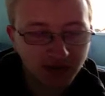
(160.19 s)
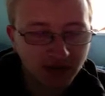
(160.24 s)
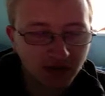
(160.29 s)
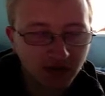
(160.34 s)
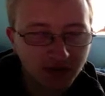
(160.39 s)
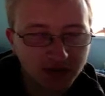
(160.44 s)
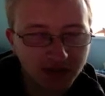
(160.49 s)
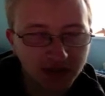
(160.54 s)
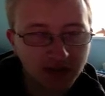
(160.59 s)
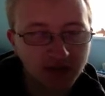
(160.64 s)

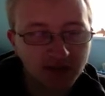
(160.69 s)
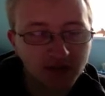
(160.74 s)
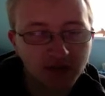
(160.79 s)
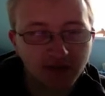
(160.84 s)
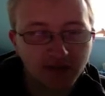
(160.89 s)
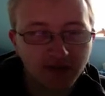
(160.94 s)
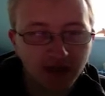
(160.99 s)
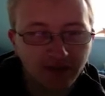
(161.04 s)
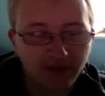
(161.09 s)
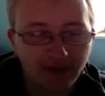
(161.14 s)
not to use your
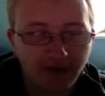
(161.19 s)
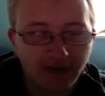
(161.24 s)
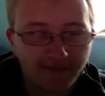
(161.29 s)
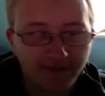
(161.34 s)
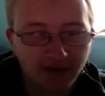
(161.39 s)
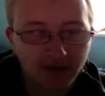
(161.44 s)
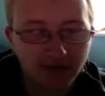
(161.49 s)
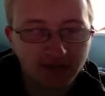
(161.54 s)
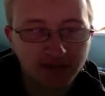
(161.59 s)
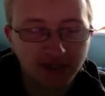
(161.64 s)
mobile
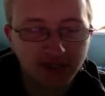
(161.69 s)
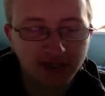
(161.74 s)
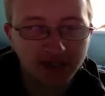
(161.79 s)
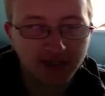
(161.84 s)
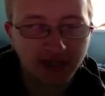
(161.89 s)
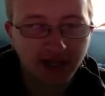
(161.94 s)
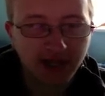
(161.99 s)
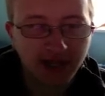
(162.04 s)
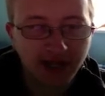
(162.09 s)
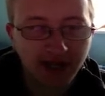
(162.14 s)
phone's
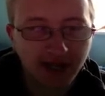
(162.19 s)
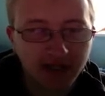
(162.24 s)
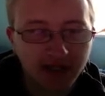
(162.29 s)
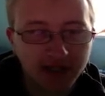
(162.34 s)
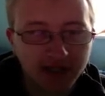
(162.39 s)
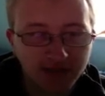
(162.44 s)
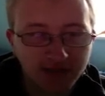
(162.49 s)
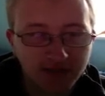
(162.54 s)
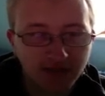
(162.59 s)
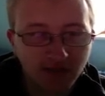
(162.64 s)
internet
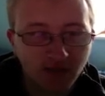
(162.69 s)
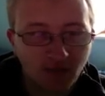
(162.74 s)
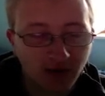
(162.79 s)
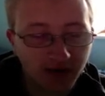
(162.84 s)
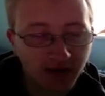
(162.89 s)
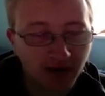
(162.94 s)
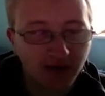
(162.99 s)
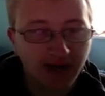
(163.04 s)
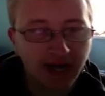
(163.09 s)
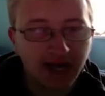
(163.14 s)
connection when you
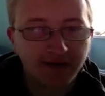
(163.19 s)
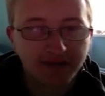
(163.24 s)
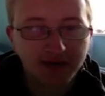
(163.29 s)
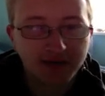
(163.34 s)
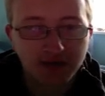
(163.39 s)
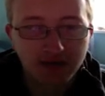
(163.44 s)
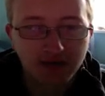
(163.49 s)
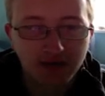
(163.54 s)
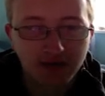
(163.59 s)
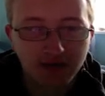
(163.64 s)
don't have
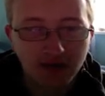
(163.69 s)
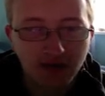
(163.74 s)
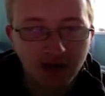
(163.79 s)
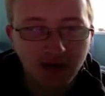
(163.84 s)
to,